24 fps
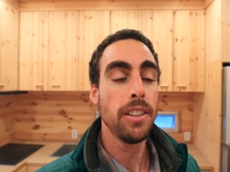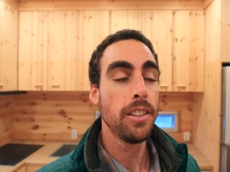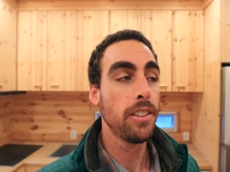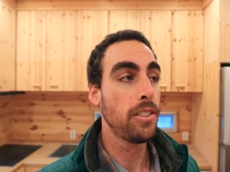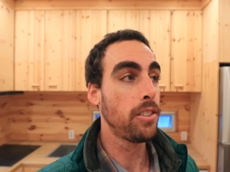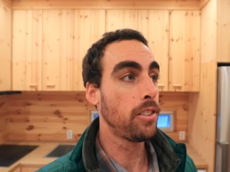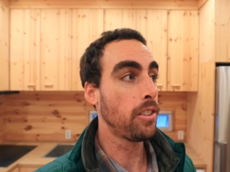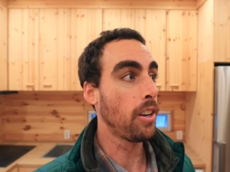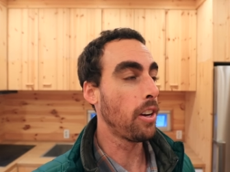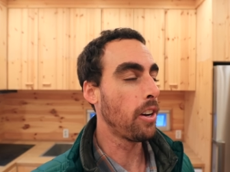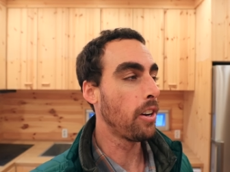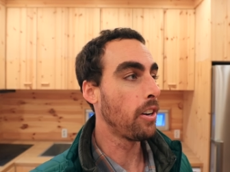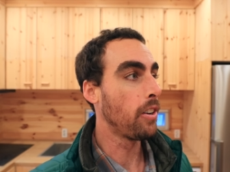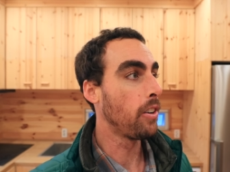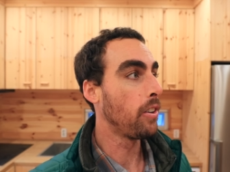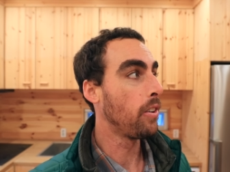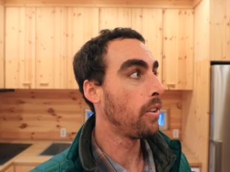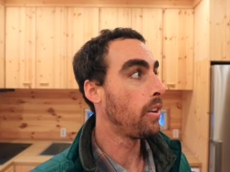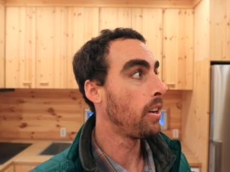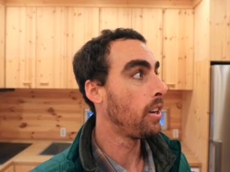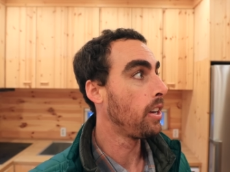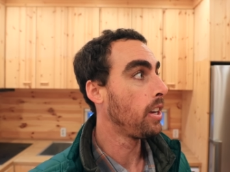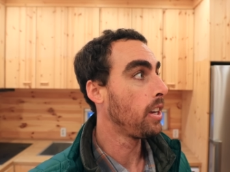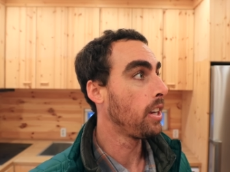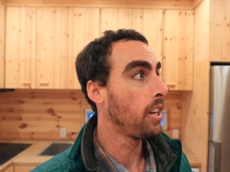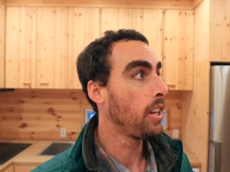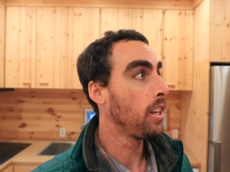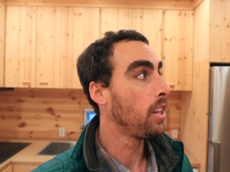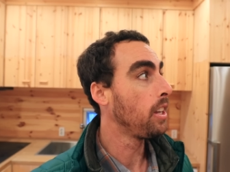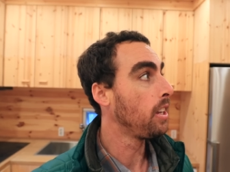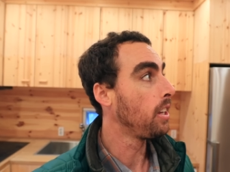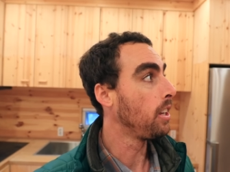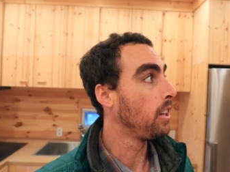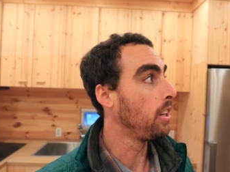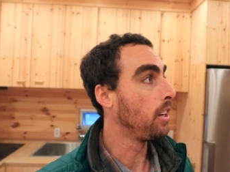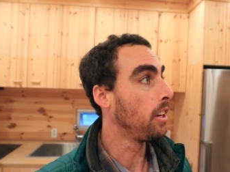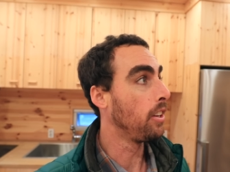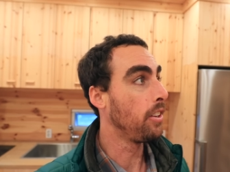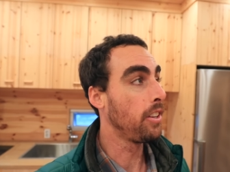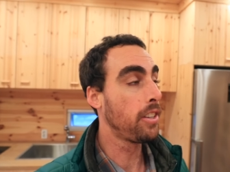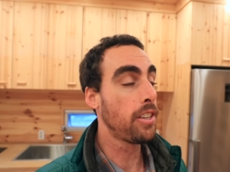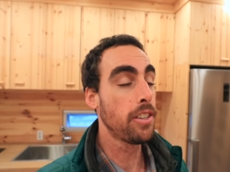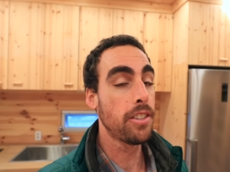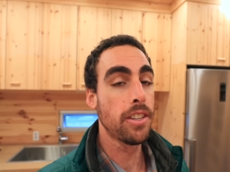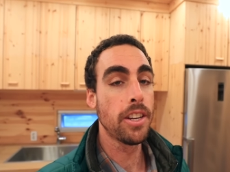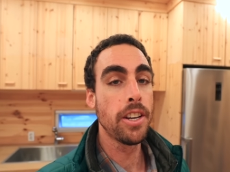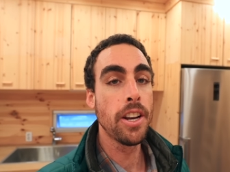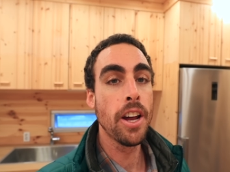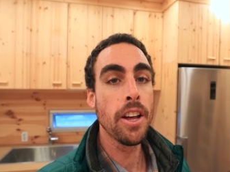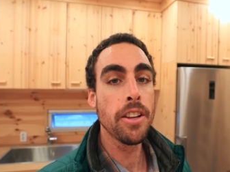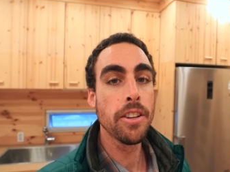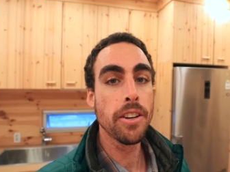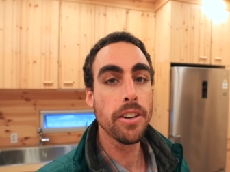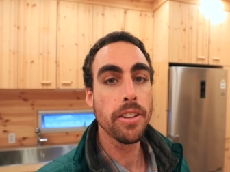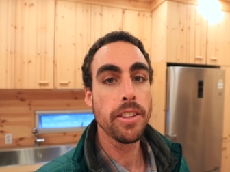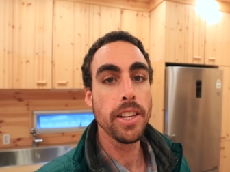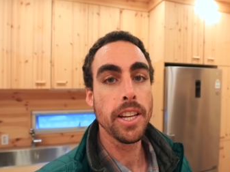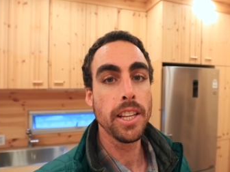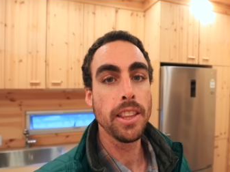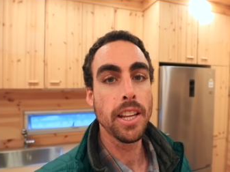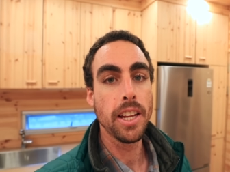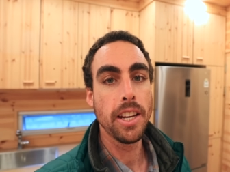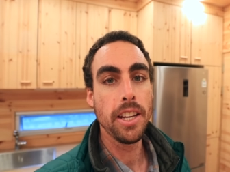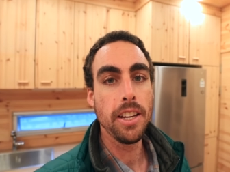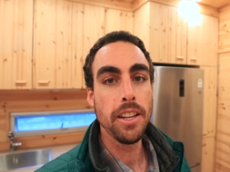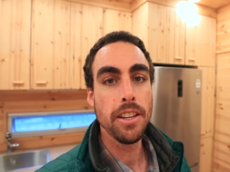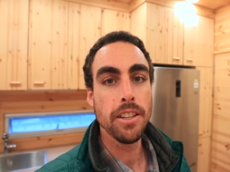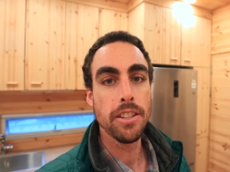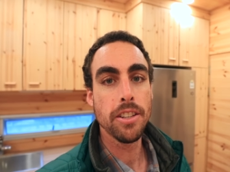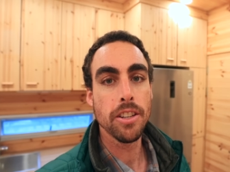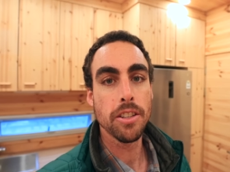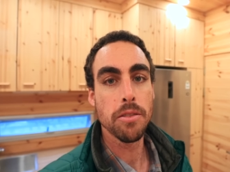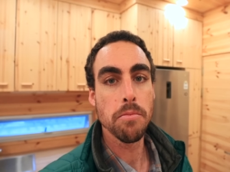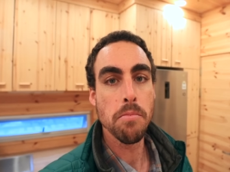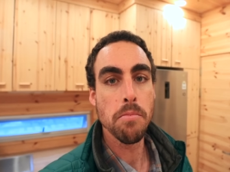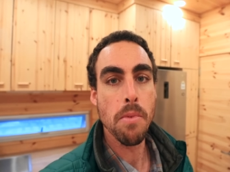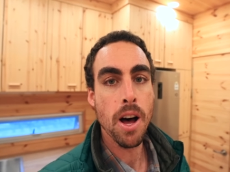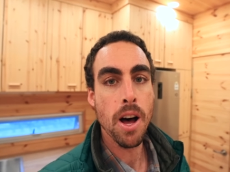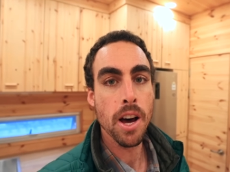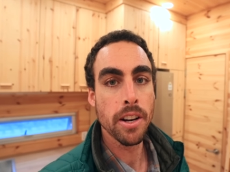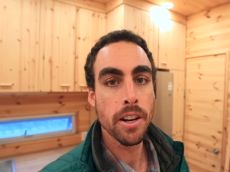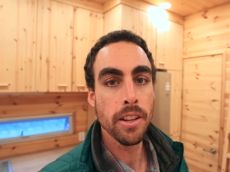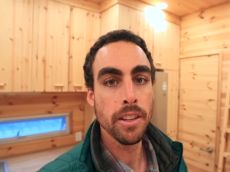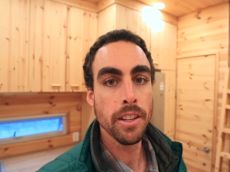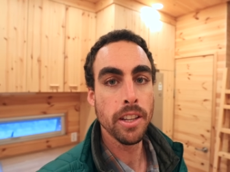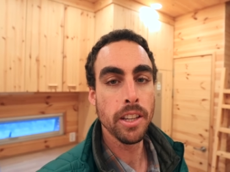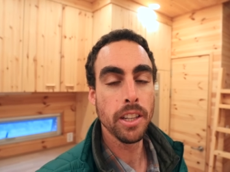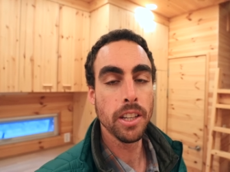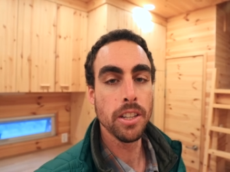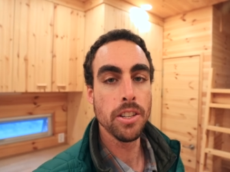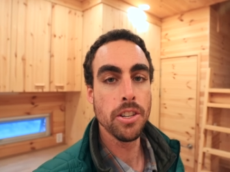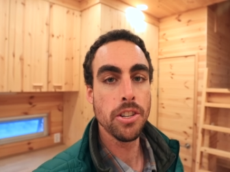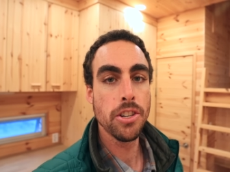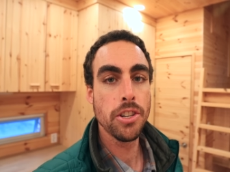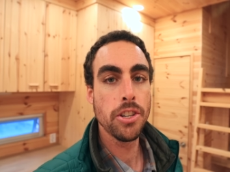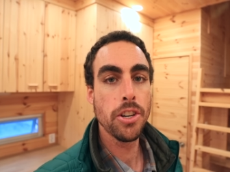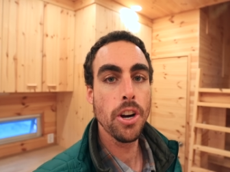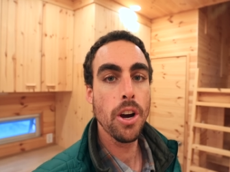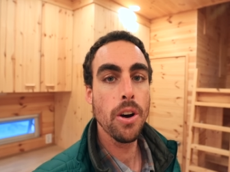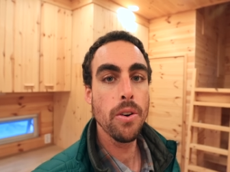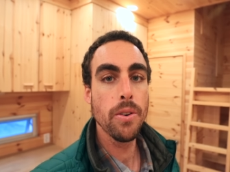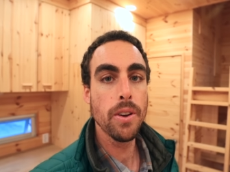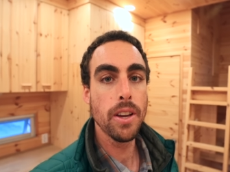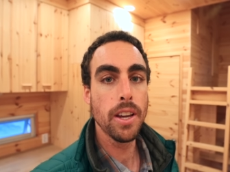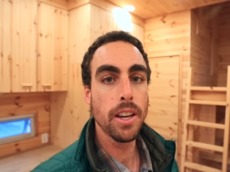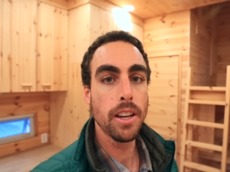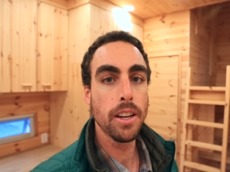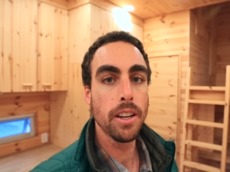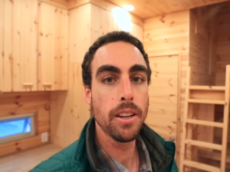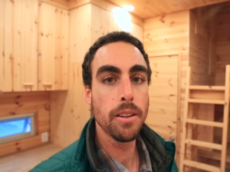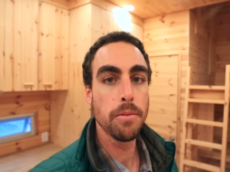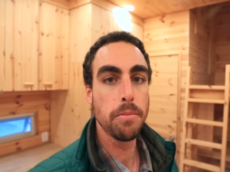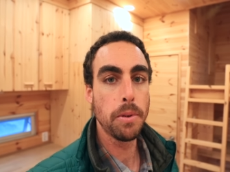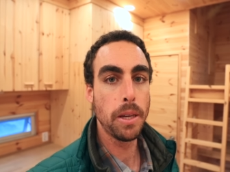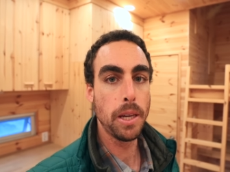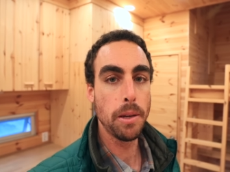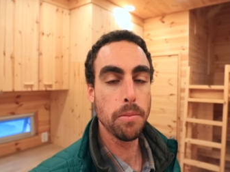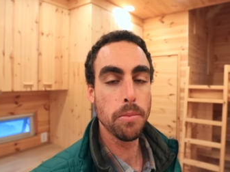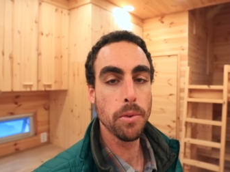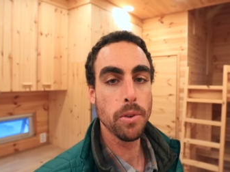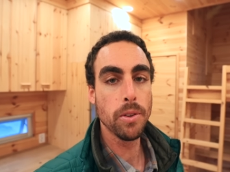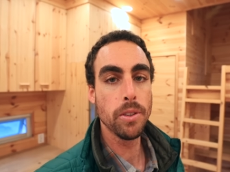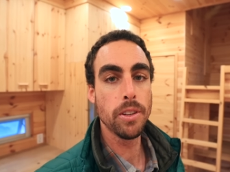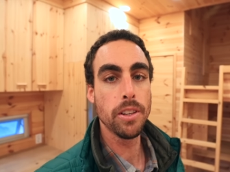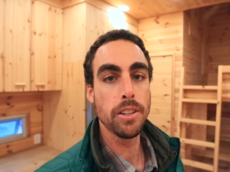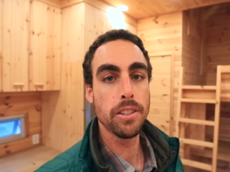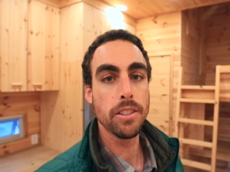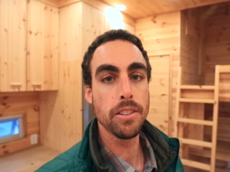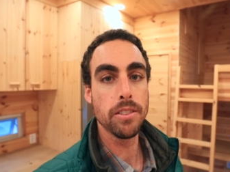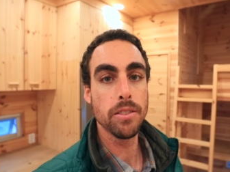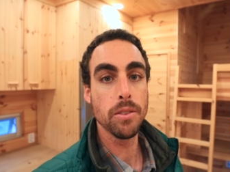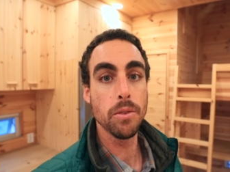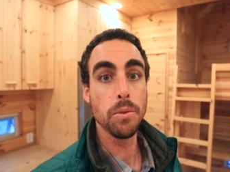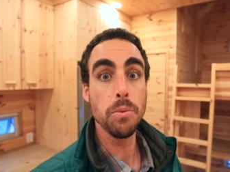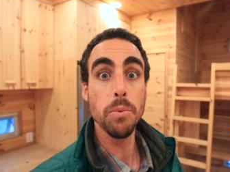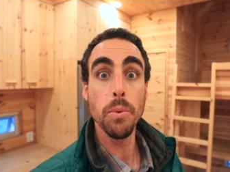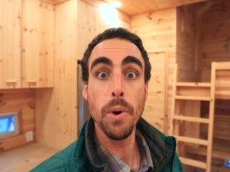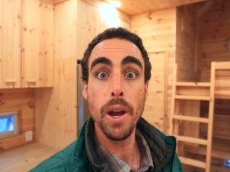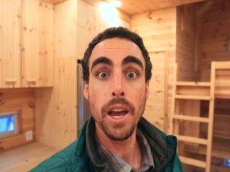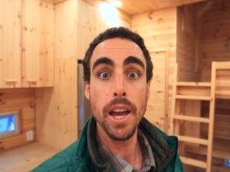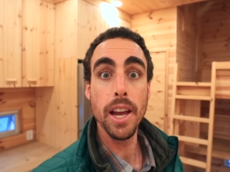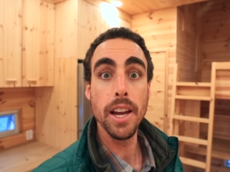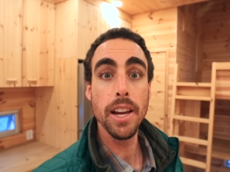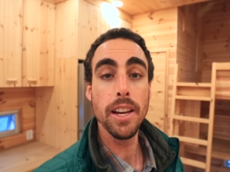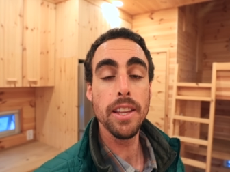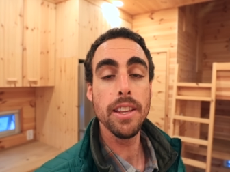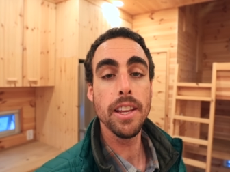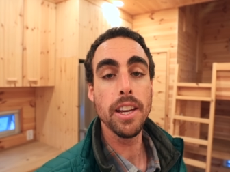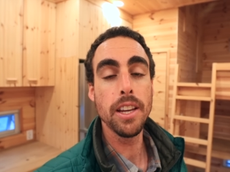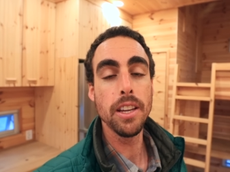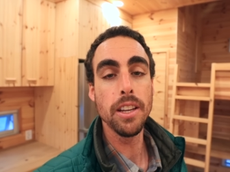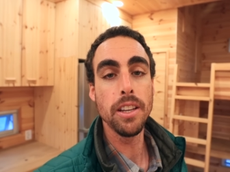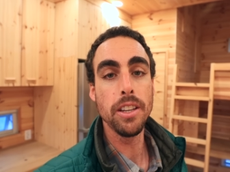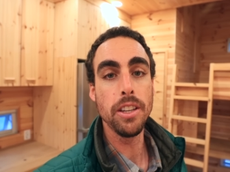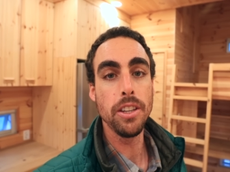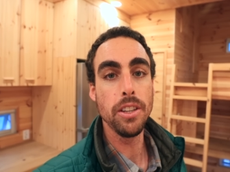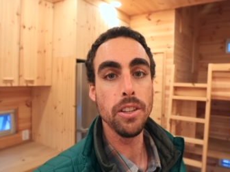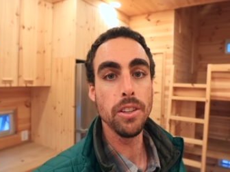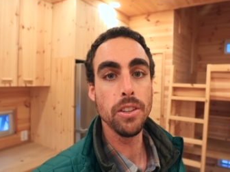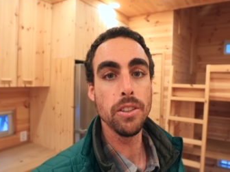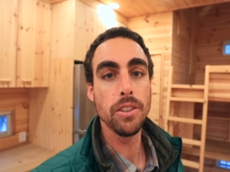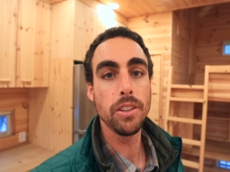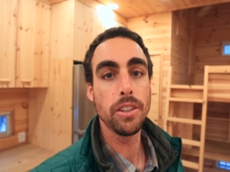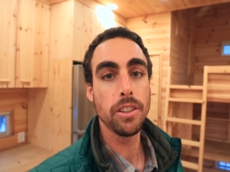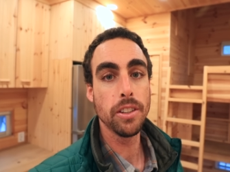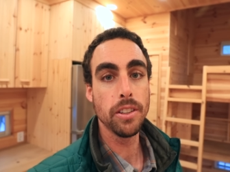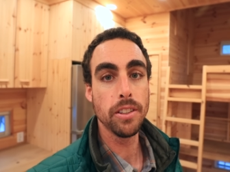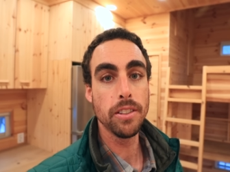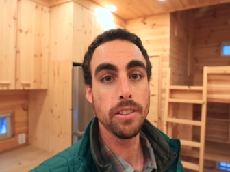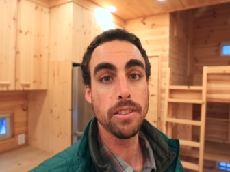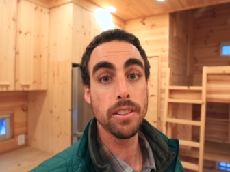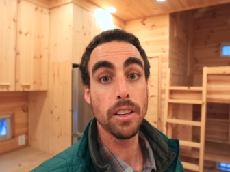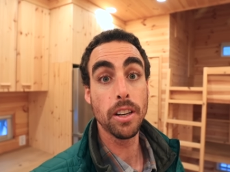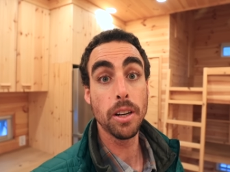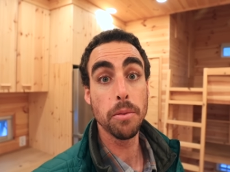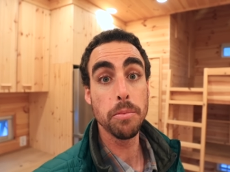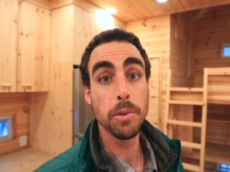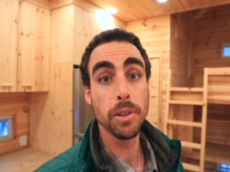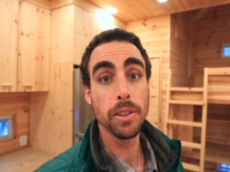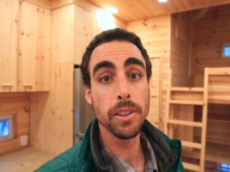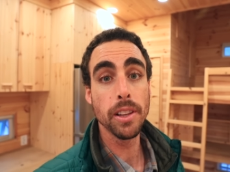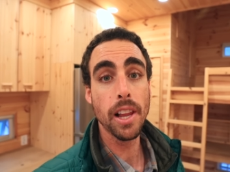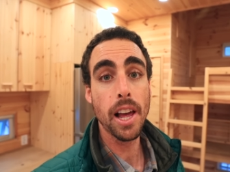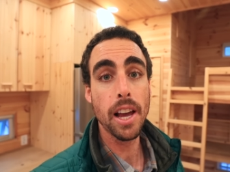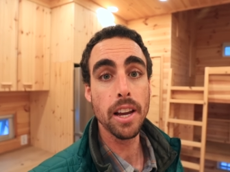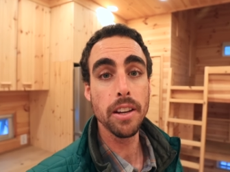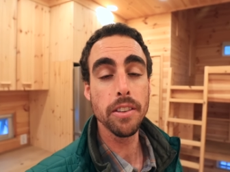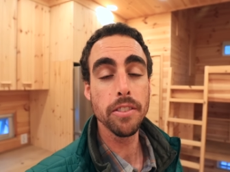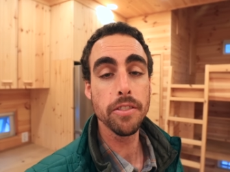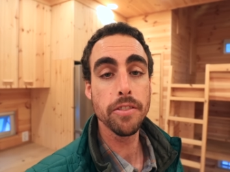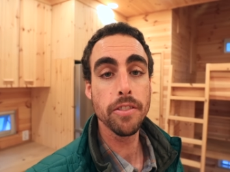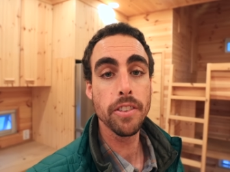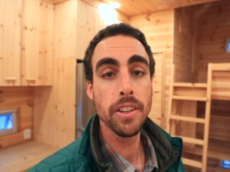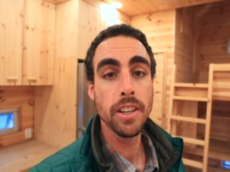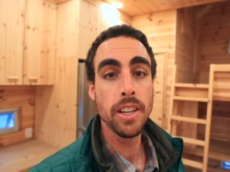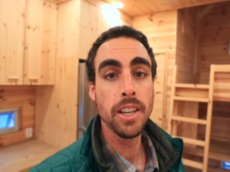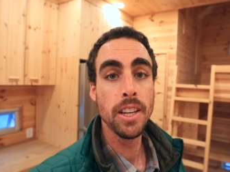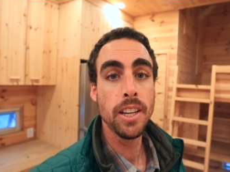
so you know this is another thing that he's just modeling and showing people this is a way that you could set up your life